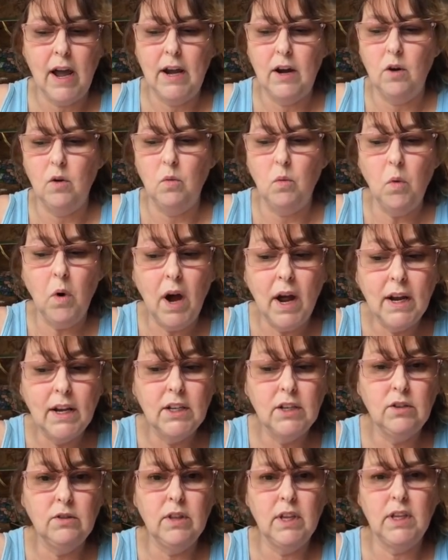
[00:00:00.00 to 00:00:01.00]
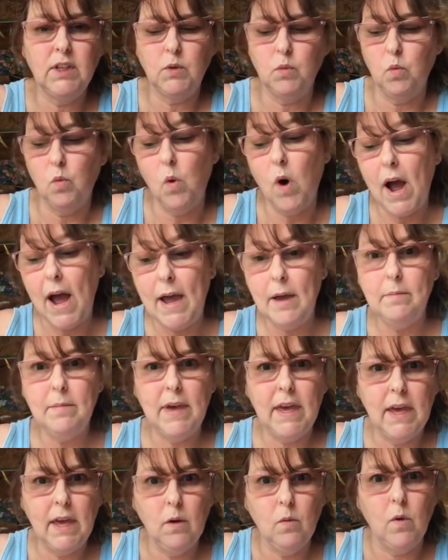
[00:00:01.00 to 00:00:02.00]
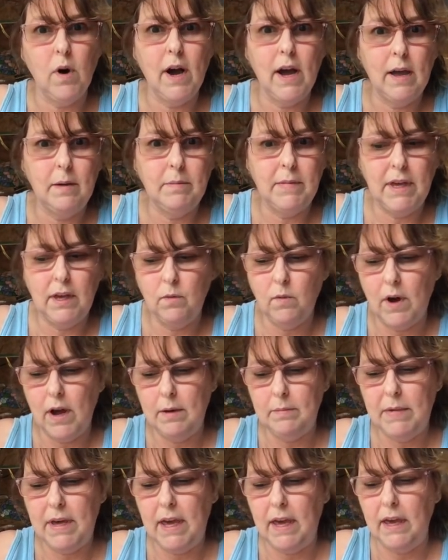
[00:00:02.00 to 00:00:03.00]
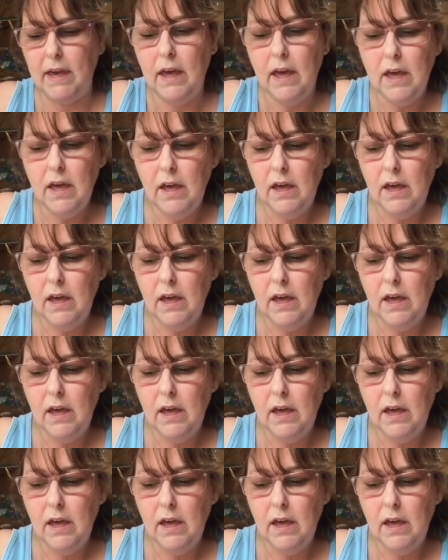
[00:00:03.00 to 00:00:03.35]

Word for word: I don't want to do this. Why me? Why me? Why me?